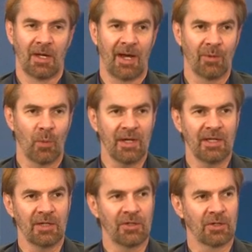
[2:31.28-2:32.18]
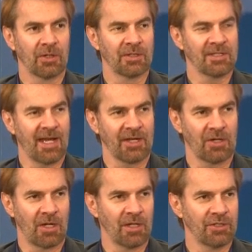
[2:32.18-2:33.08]
On one hand, there are
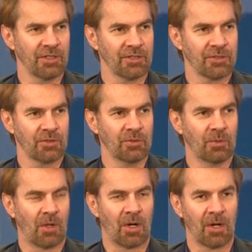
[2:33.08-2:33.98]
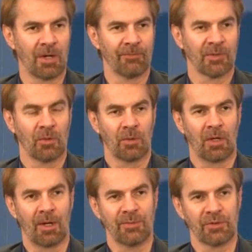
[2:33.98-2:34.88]
technologists who are
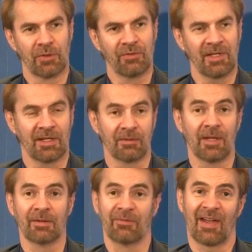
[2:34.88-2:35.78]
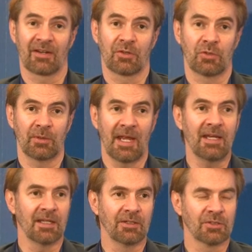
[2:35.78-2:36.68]
observing and, in fact,
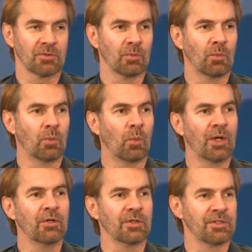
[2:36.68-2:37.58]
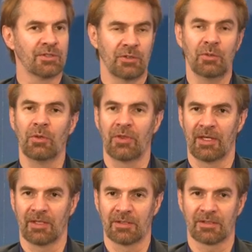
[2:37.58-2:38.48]
creating just wondrous new
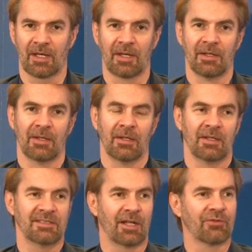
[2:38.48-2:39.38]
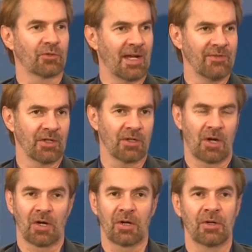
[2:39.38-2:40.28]
things uh, self driving
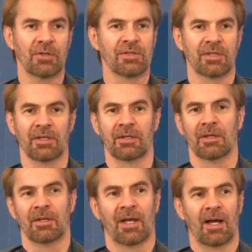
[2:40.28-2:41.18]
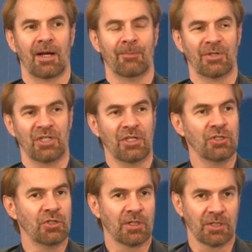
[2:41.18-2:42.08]
cars and uh,
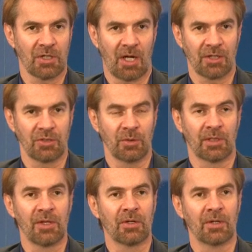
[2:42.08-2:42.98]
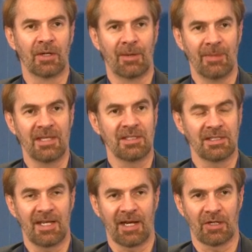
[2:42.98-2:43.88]
machines you can talk to and other amazing
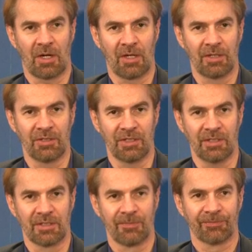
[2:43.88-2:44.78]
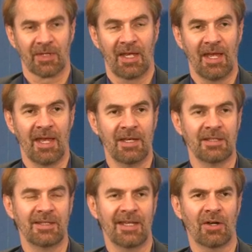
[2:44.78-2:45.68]
technologies and
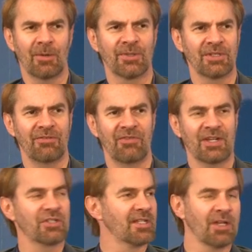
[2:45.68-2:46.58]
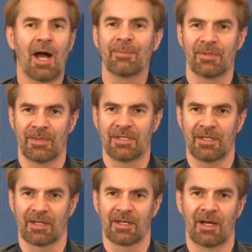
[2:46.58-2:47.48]
they're almost infectiously
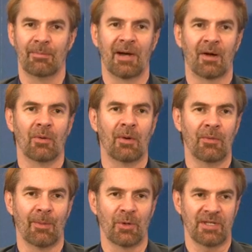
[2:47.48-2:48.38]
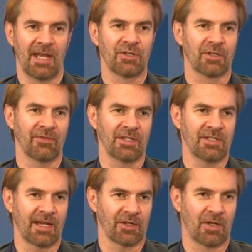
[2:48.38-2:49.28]
optimistic about the potential of these
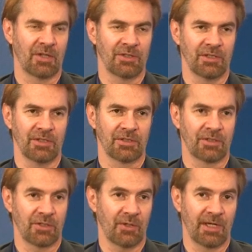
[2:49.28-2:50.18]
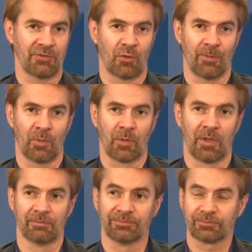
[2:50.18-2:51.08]
technologies to transform the
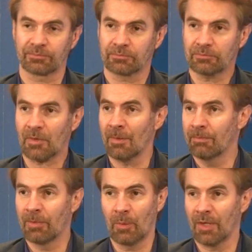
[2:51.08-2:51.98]
world. But we